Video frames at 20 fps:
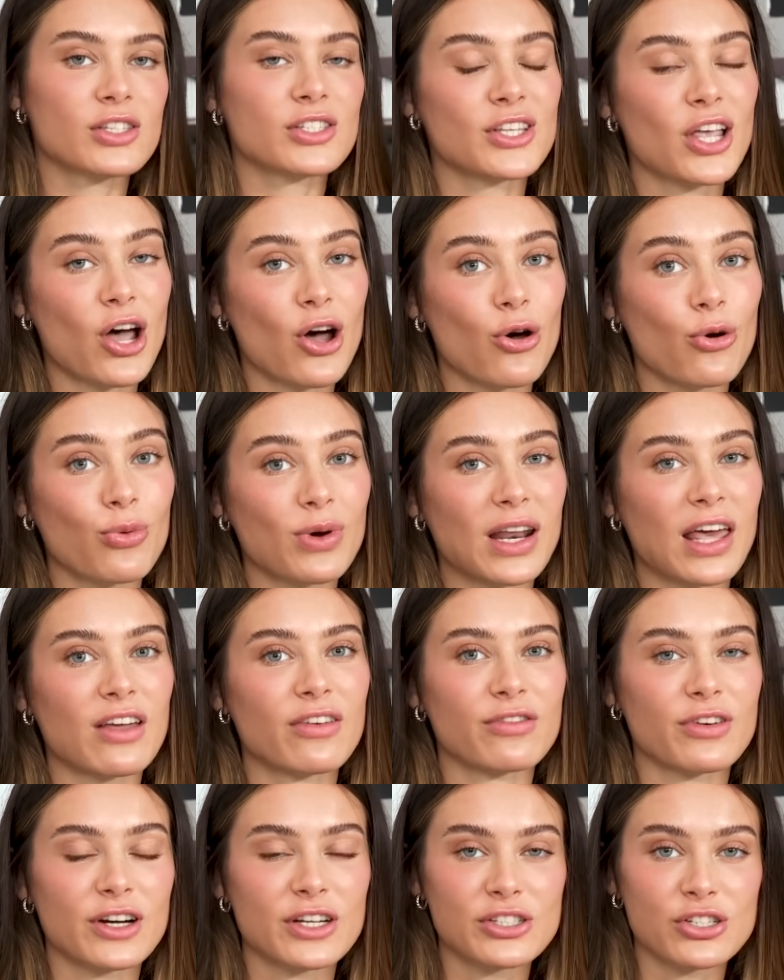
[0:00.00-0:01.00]
So when I
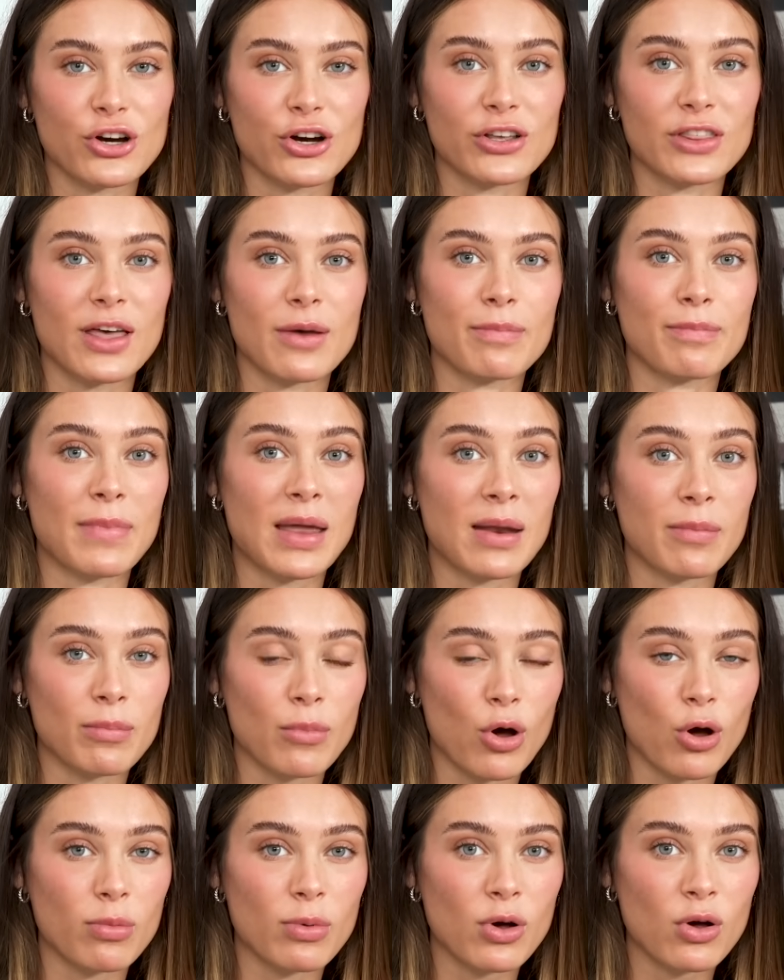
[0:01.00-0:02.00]
first heard that Mint
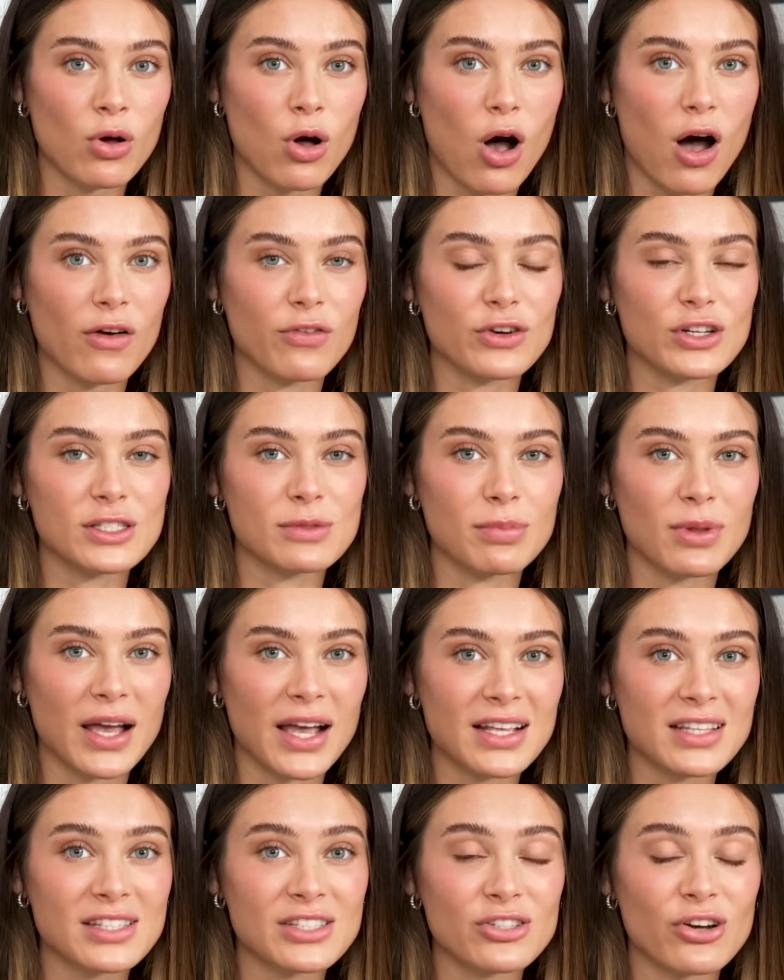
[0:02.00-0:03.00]
Mobile offers
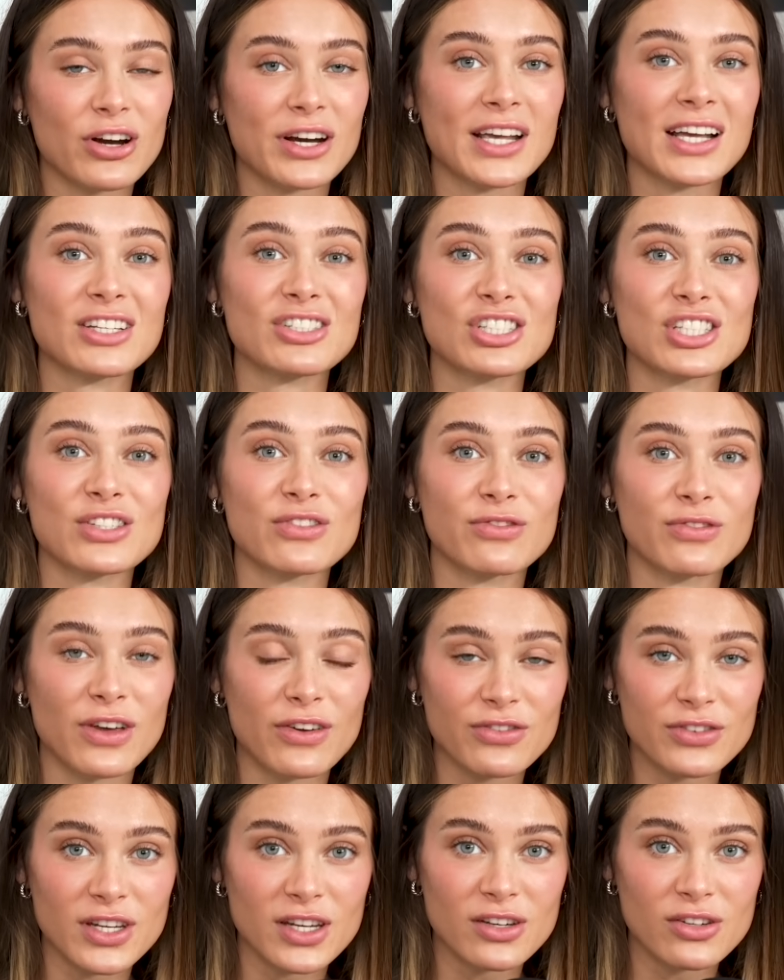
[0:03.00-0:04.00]
plans starting at just
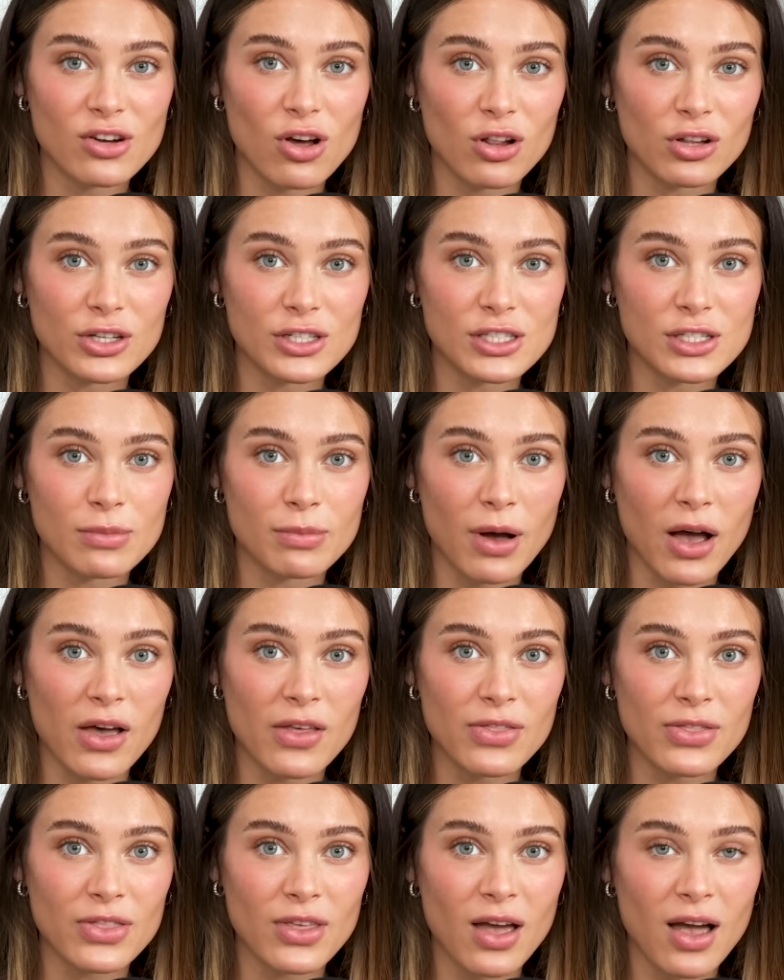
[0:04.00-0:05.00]
$15 a
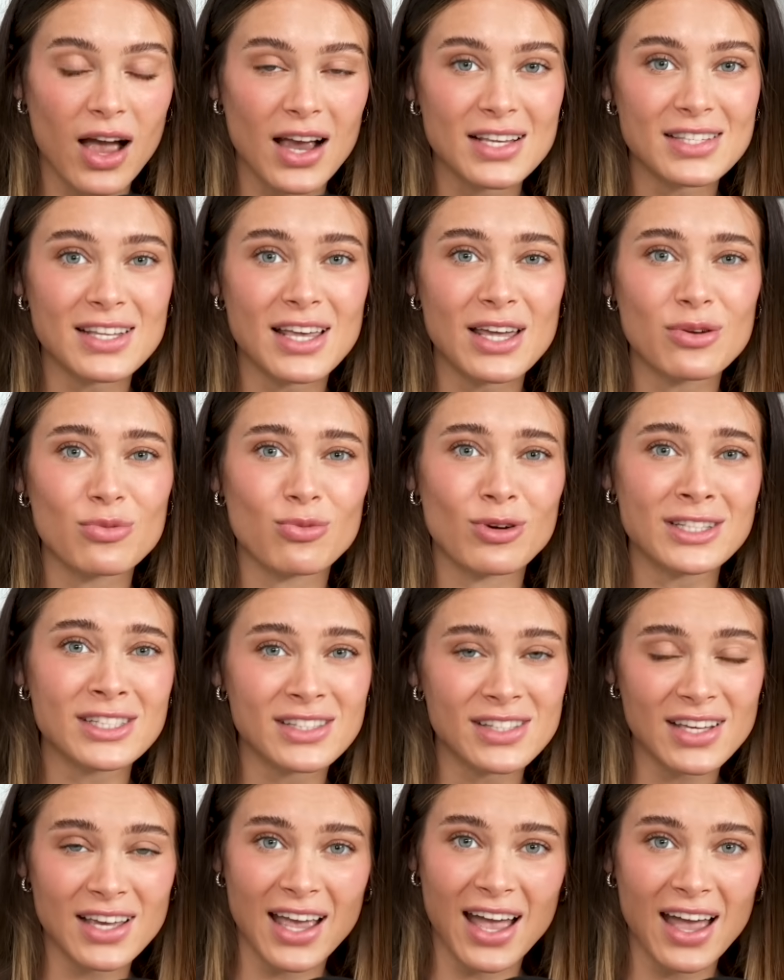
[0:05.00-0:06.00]
month, I said,
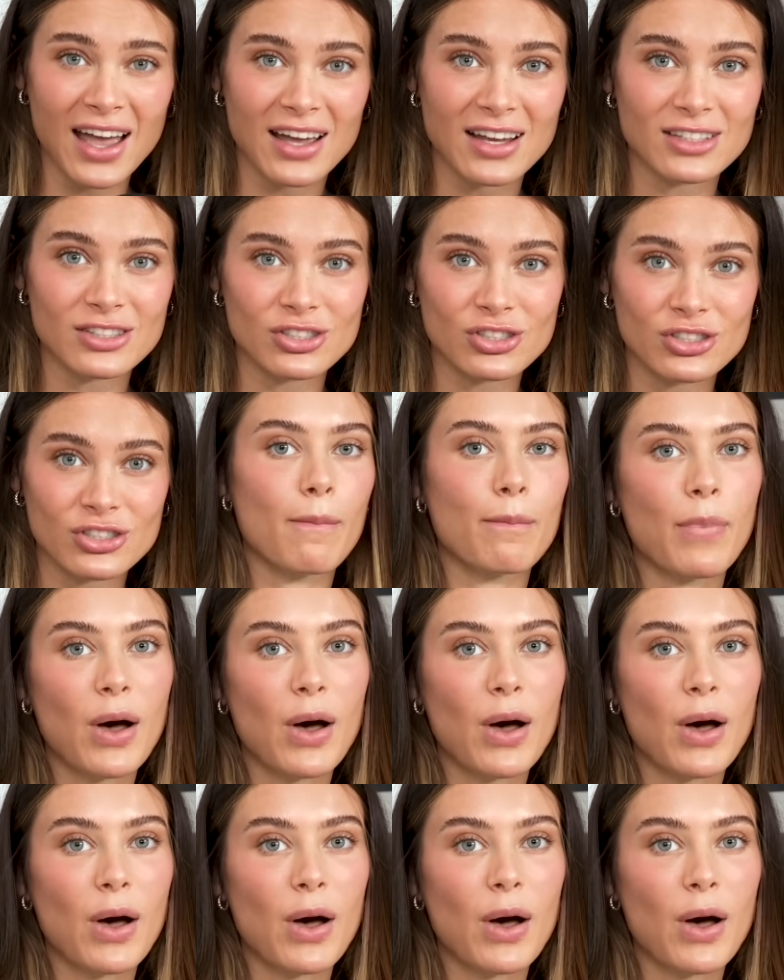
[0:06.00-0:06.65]
what's the catch?